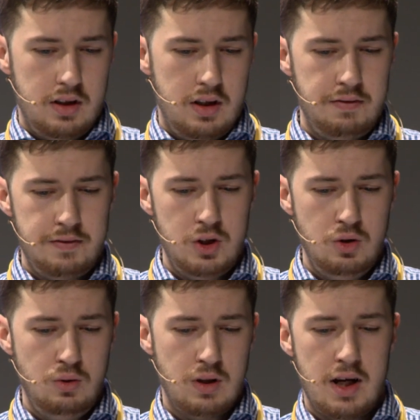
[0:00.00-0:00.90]
If
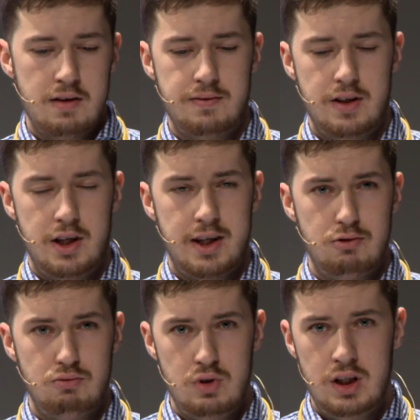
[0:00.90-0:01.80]
you have a
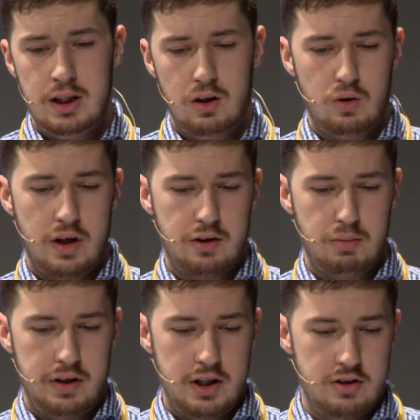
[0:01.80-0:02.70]
really long
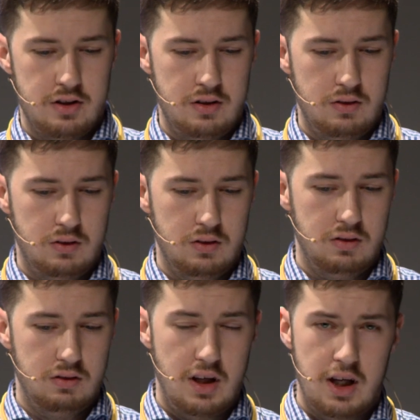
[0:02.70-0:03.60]
explanation
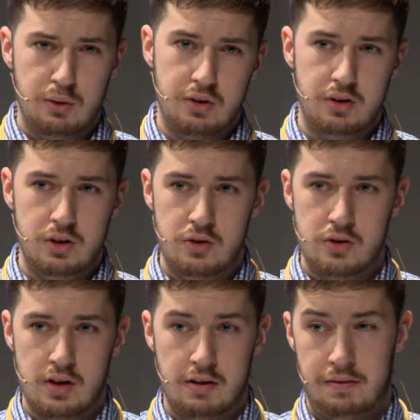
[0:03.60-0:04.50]
on how to
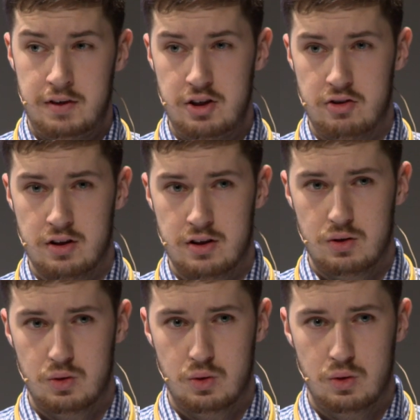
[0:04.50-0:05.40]
use a feature
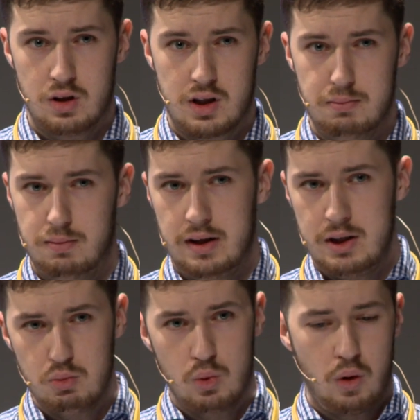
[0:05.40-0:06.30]
or a
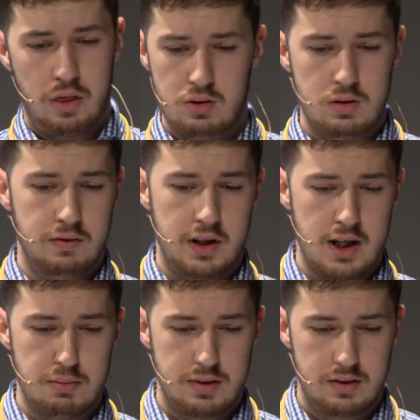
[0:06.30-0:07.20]
complete walkthrough of an
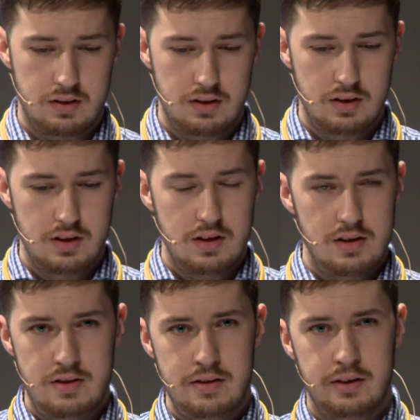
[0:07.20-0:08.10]
app,
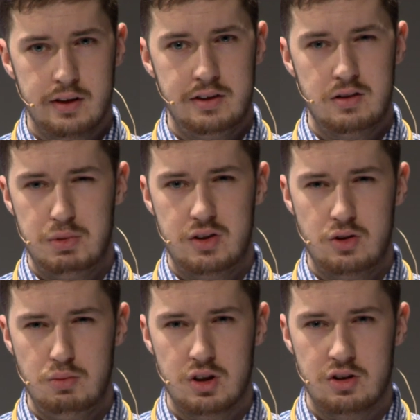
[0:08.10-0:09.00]
this is likely to be
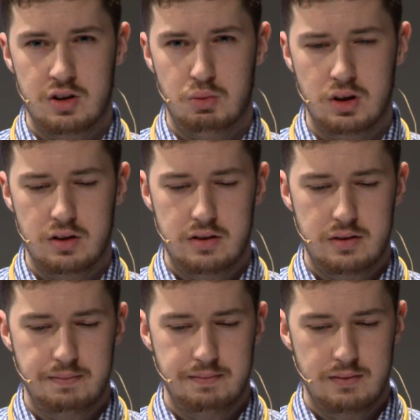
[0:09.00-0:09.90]
too much at once,
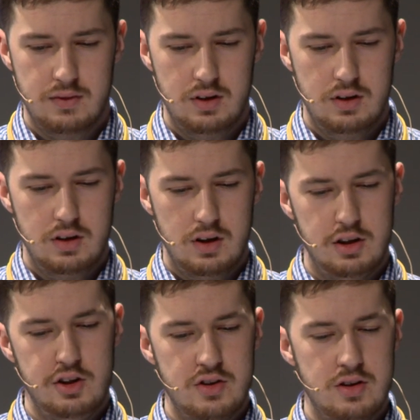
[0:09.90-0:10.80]
and
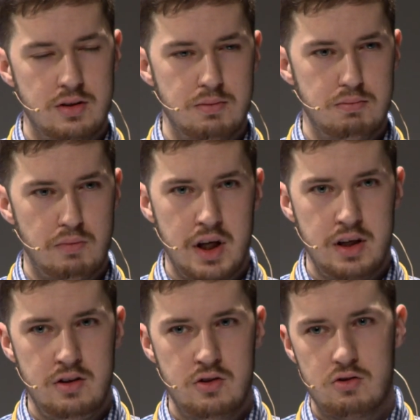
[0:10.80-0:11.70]
users
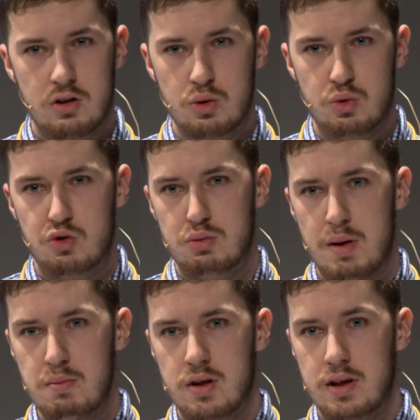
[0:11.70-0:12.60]
may struggle to
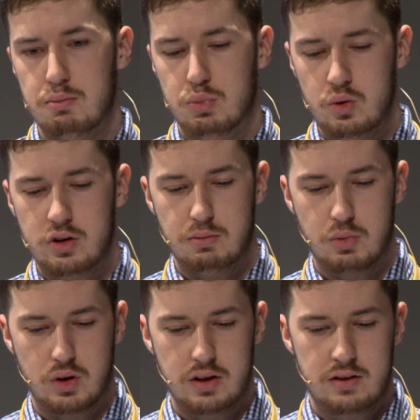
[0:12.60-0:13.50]
remember the important
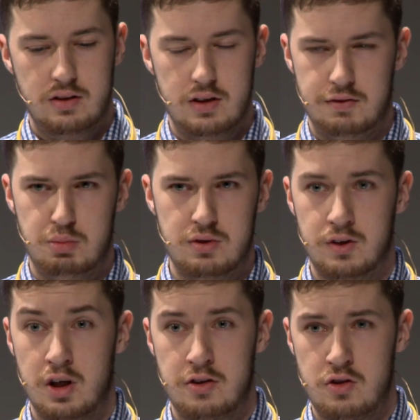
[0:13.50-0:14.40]
points if you
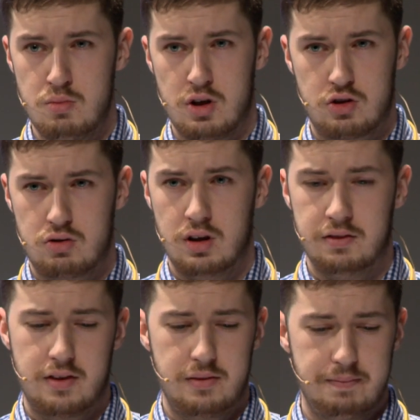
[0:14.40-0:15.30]
provide too much cruft.